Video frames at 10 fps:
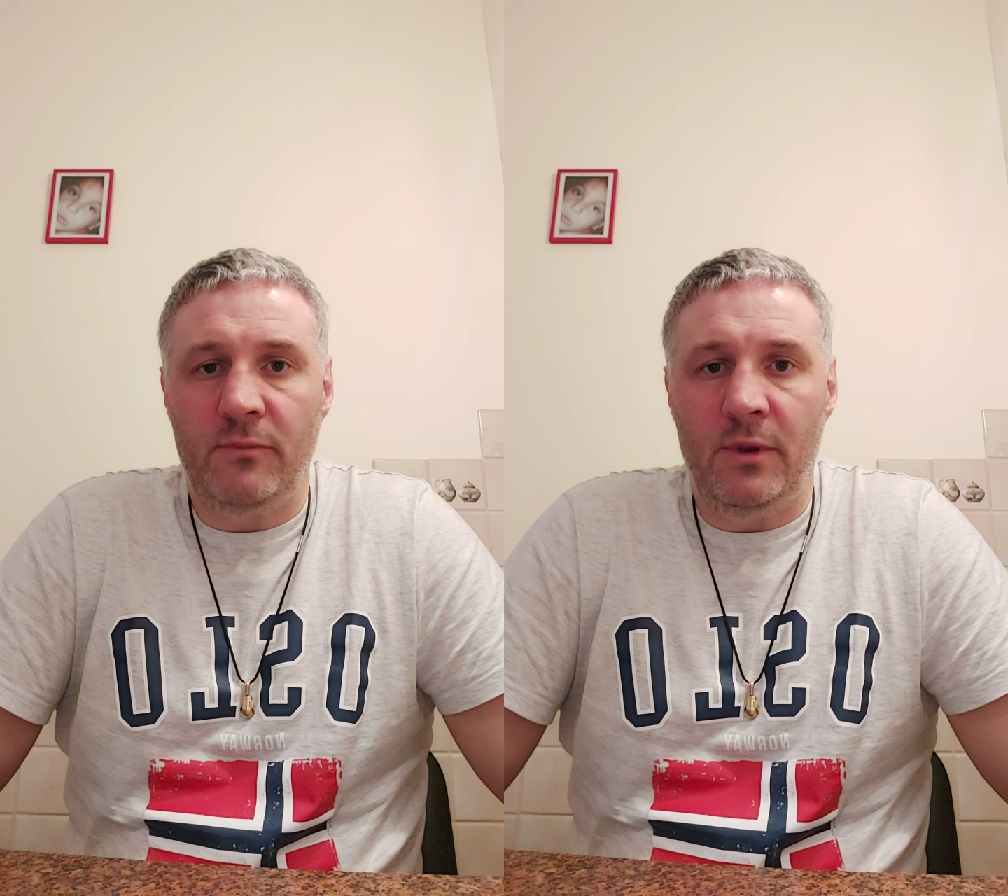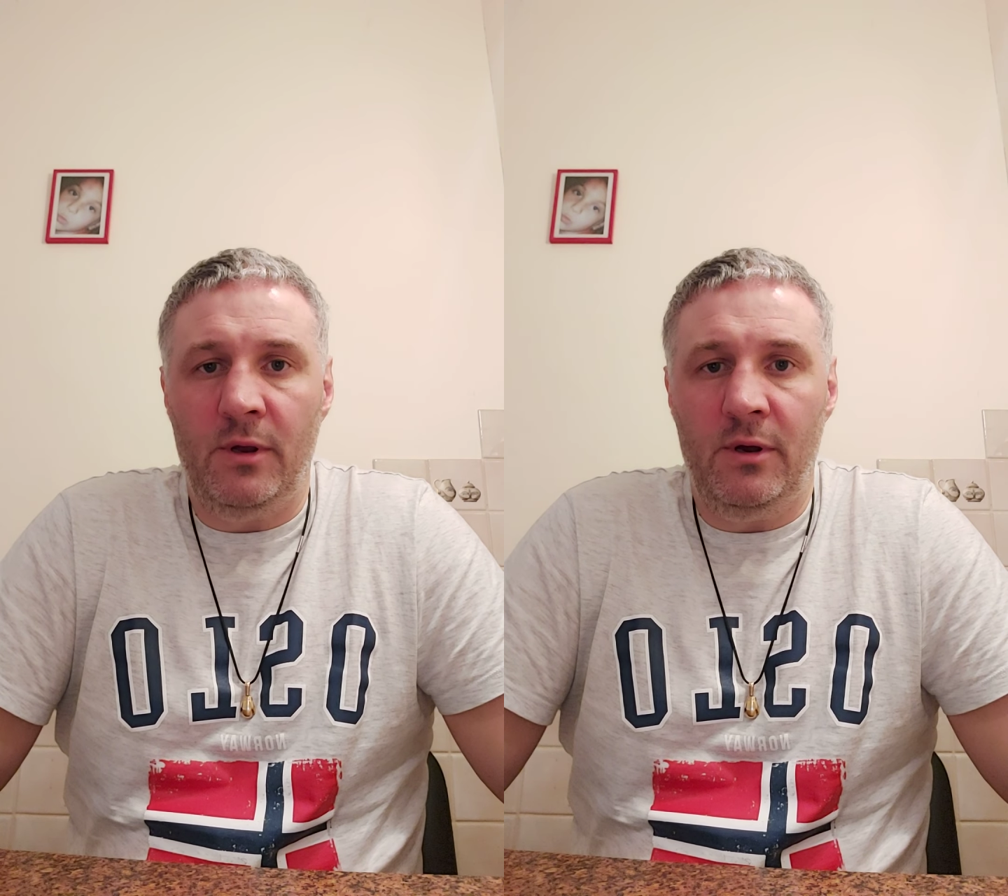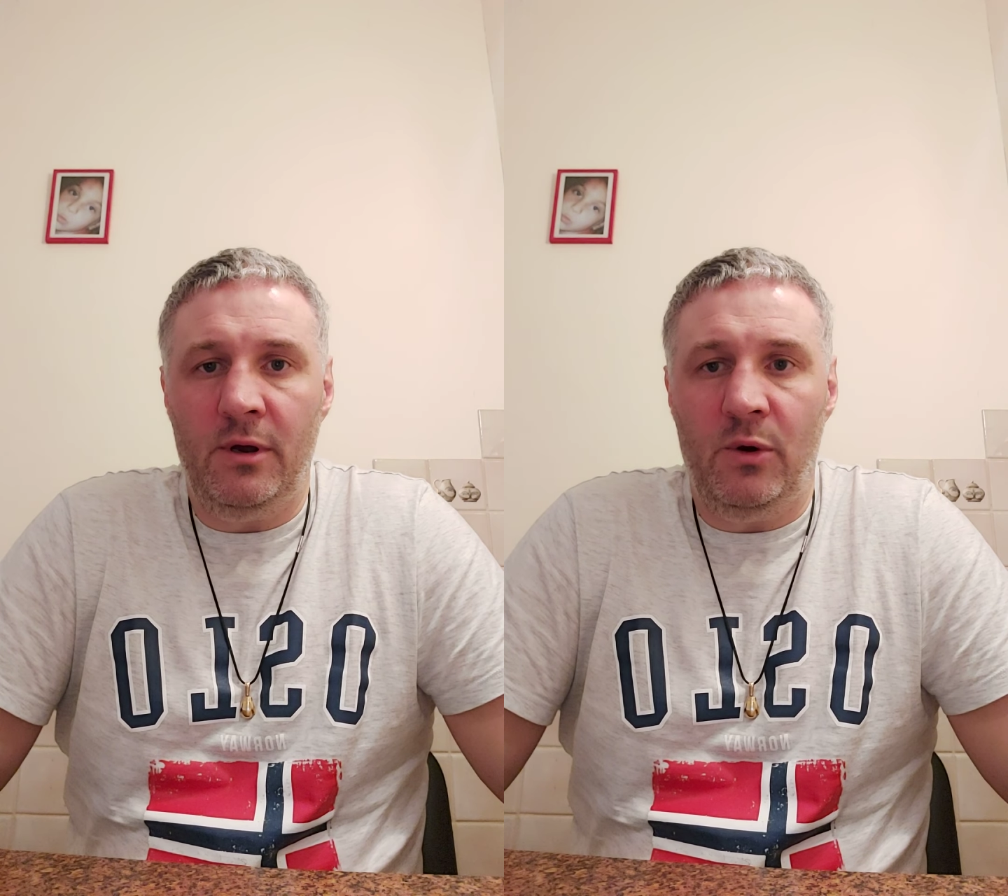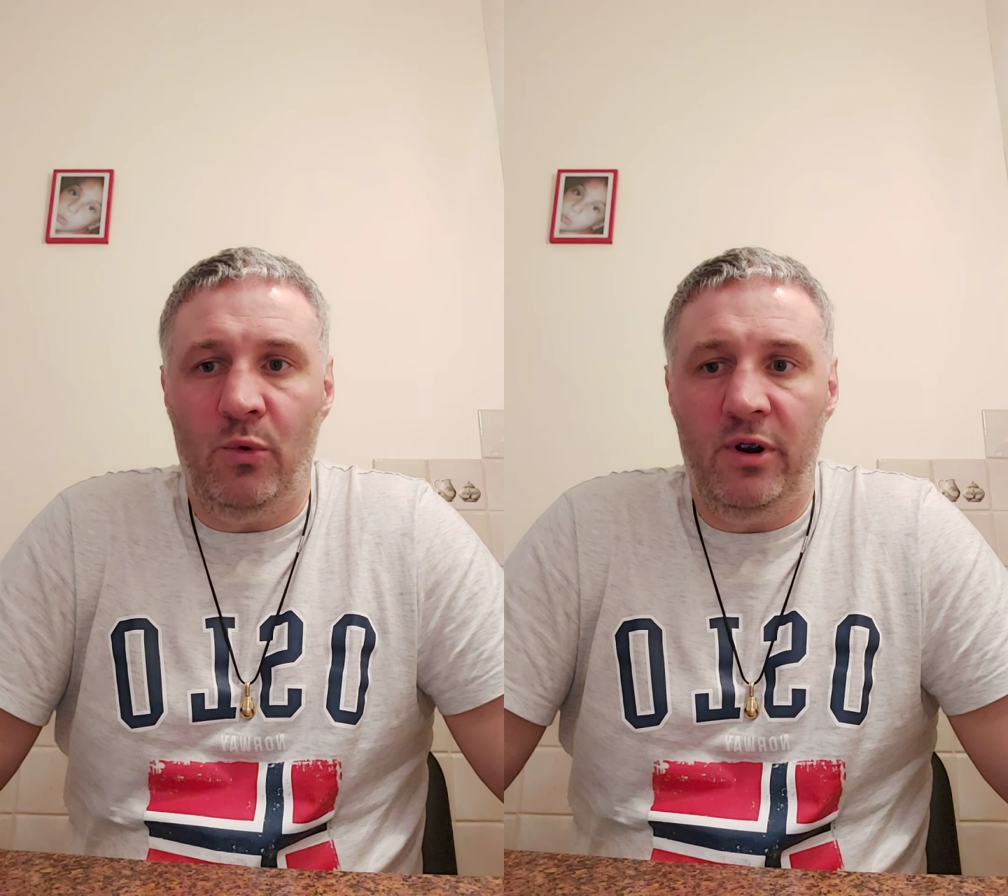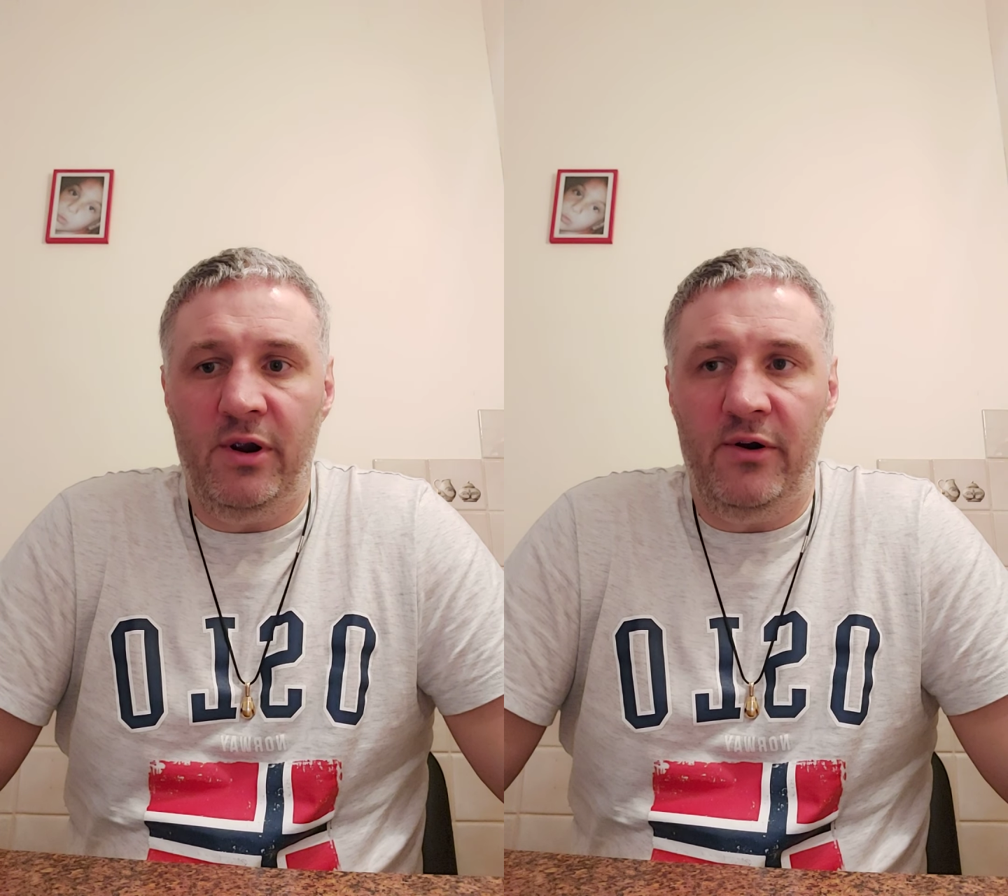
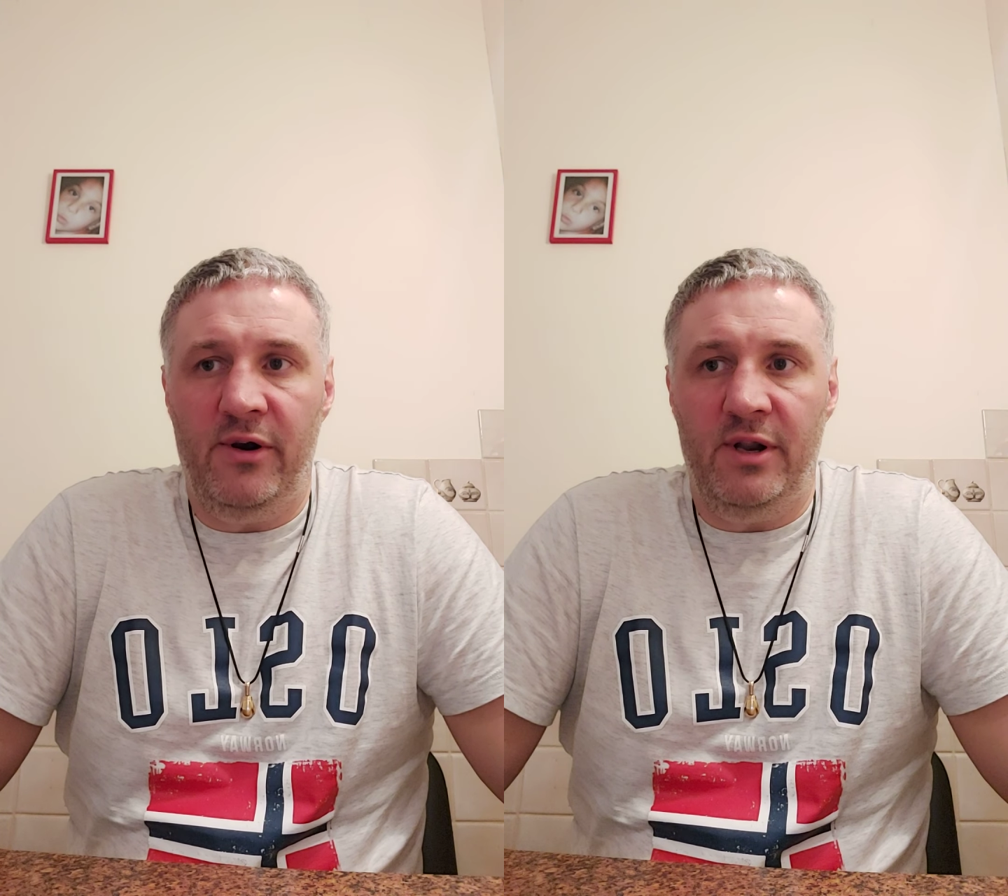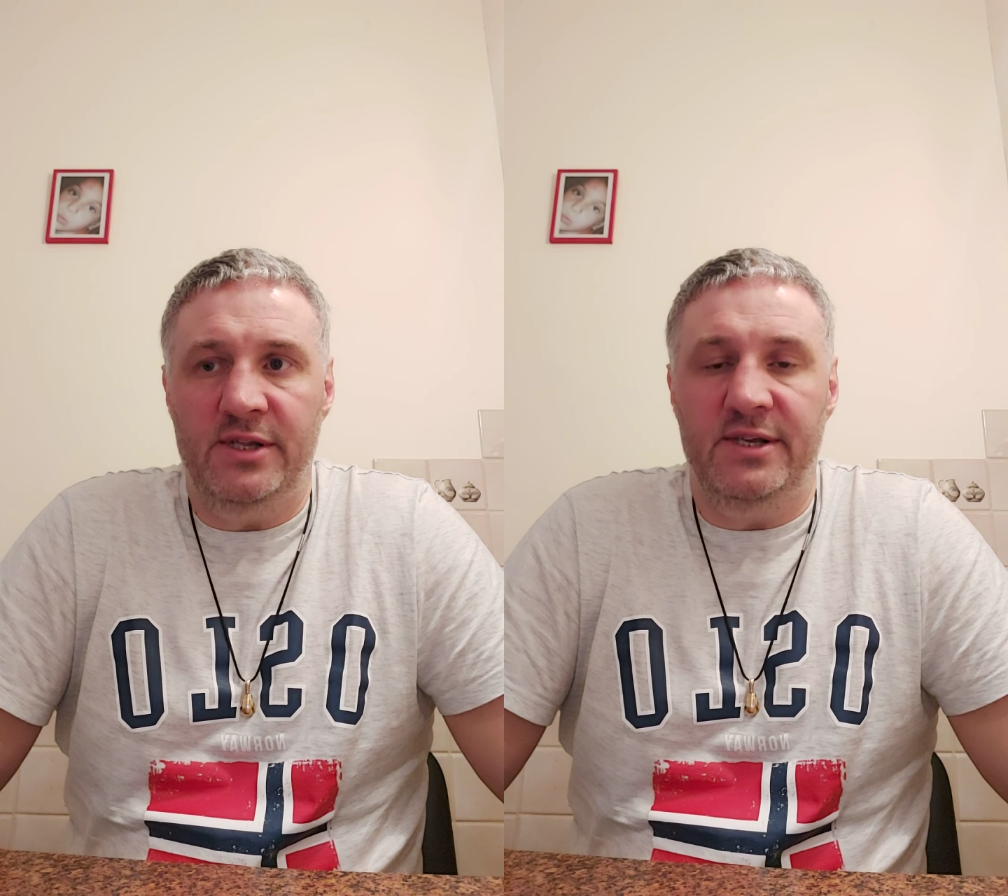Where